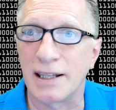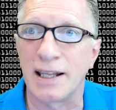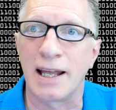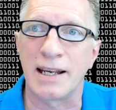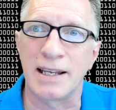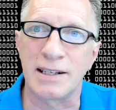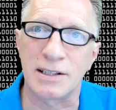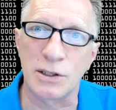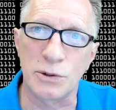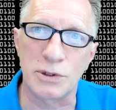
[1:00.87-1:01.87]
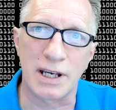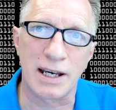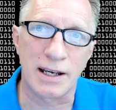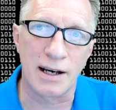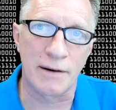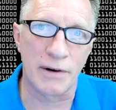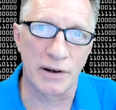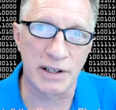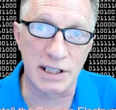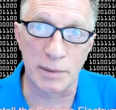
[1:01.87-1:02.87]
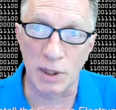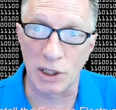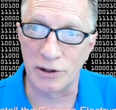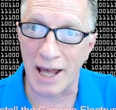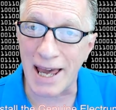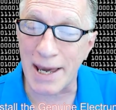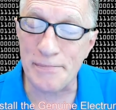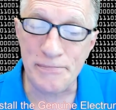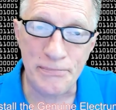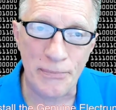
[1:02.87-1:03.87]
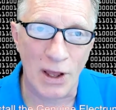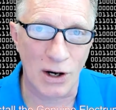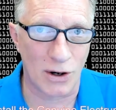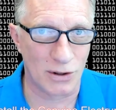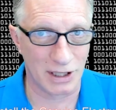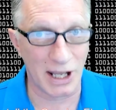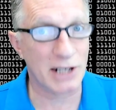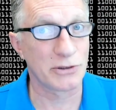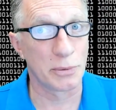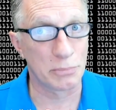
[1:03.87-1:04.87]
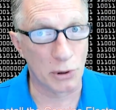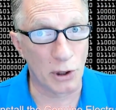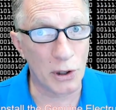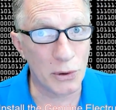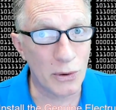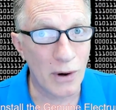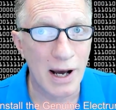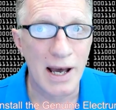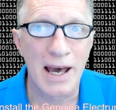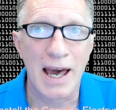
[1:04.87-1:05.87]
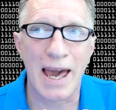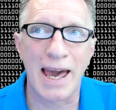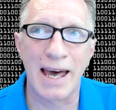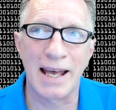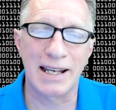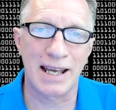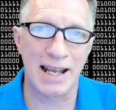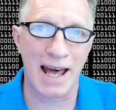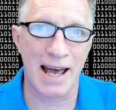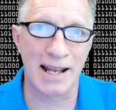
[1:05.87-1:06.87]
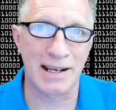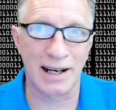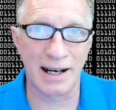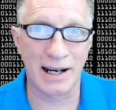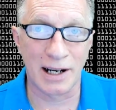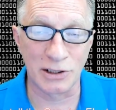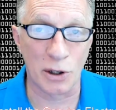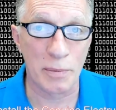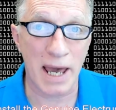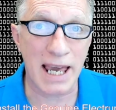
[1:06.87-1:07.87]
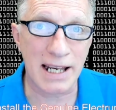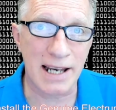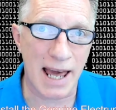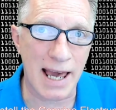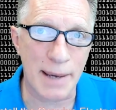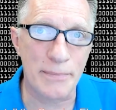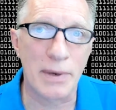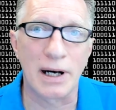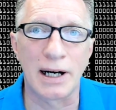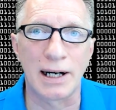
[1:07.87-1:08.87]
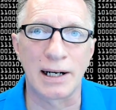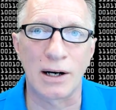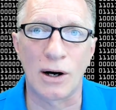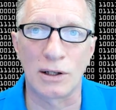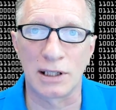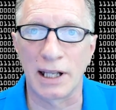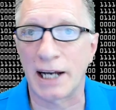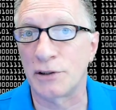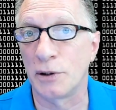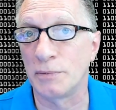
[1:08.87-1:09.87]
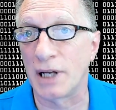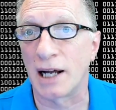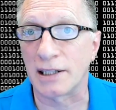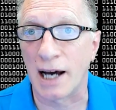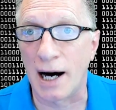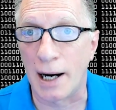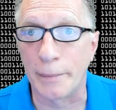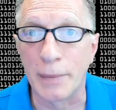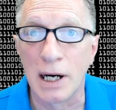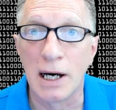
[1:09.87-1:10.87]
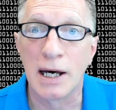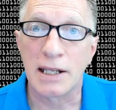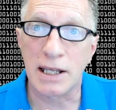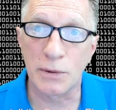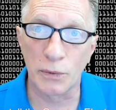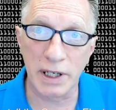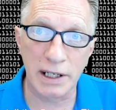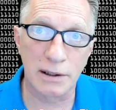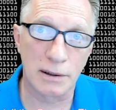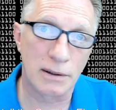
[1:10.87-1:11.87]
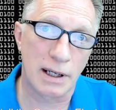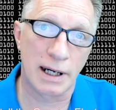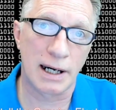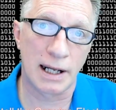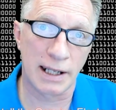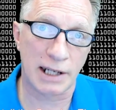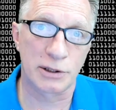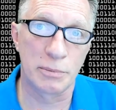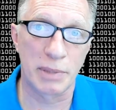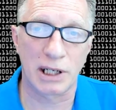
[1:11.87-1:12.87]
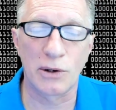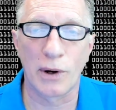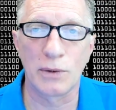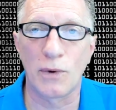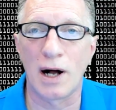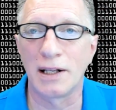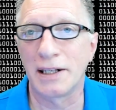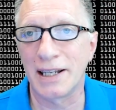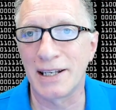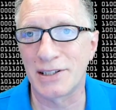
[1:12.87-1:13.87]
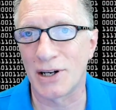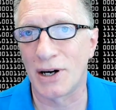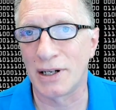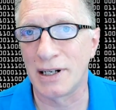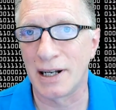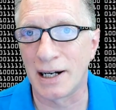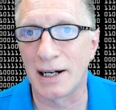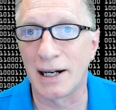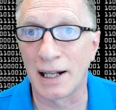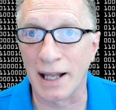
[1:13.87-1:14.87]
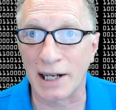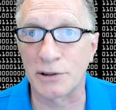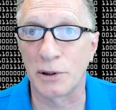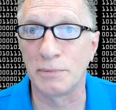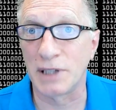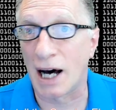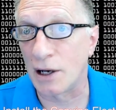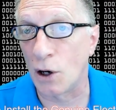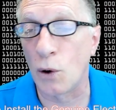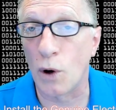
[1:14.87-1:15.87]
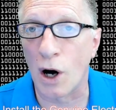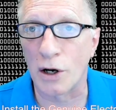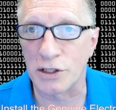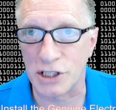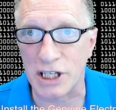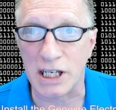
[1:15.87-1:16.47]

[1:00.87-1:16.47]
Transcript: that is using a very similar name called Electrum Pro, and it had a domain name called electrum.com. The real Electrum Bitcoin wallet is on electrum.org.